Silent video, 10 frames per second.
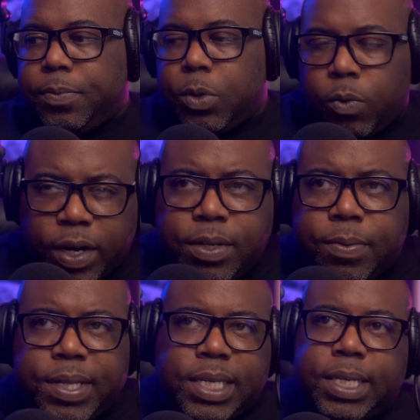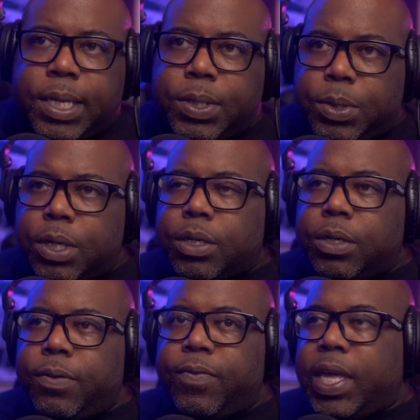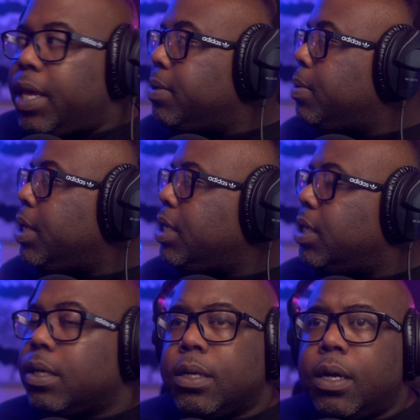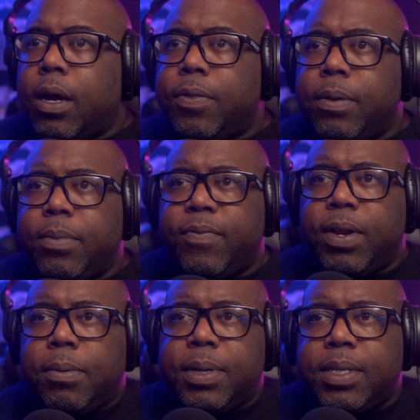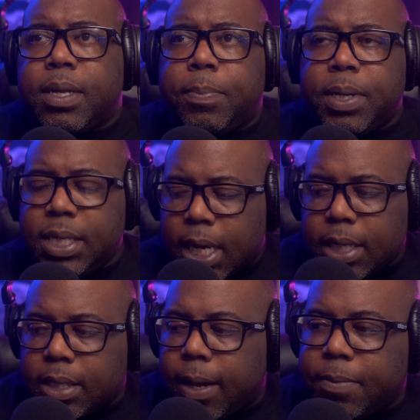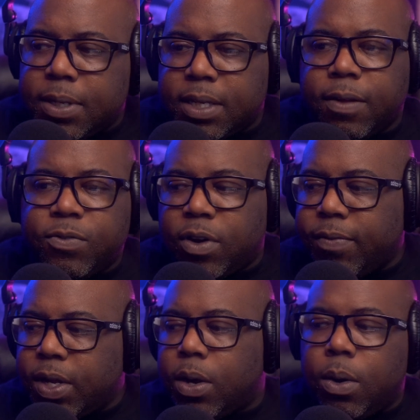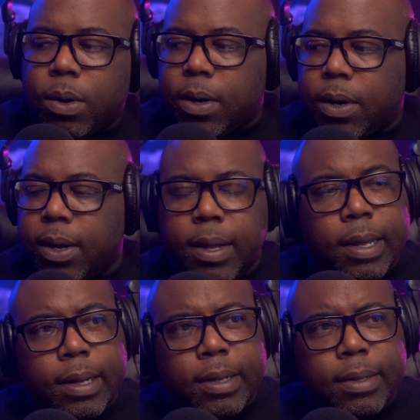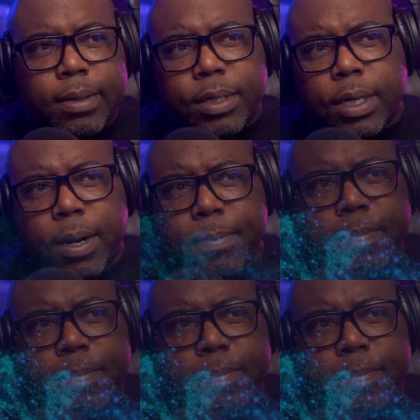Alright, so this is a suggestion via donation. Uh, the name of the video is uh, Police Can't Stop This Self-Driving Car. Let's check it out.